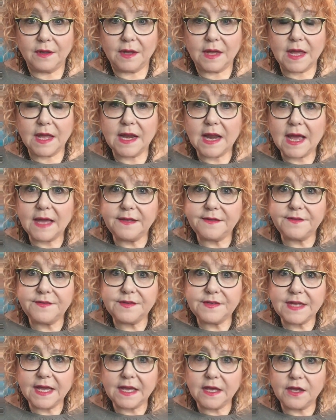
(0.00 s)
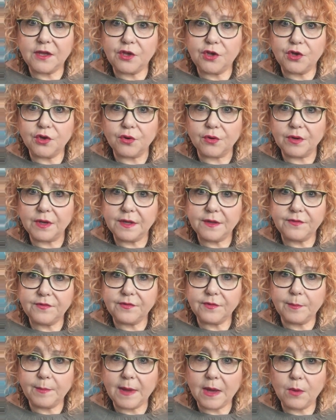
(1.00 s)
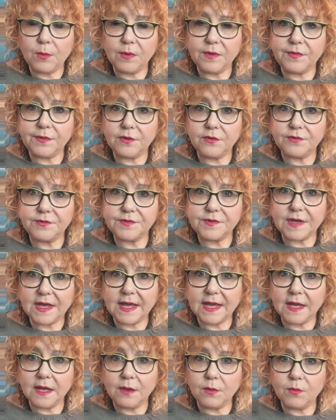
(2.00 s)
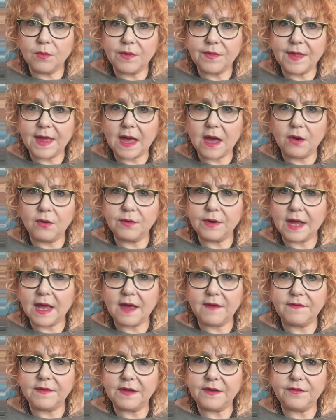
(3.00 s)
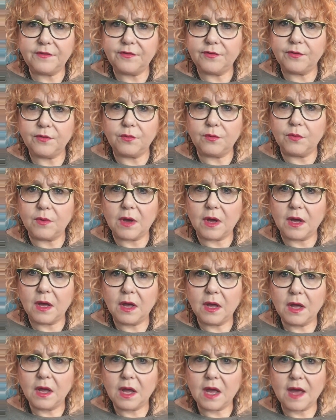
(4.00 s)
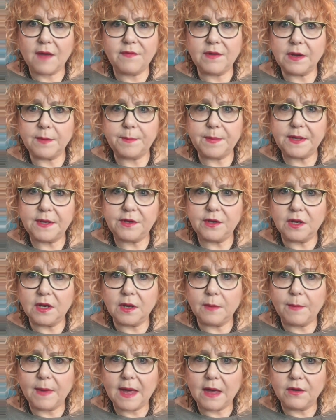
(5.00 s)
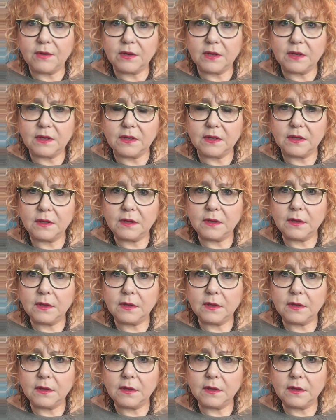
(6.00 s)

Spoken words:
Can I stay curious about what they're saying without having to have an opinion about it?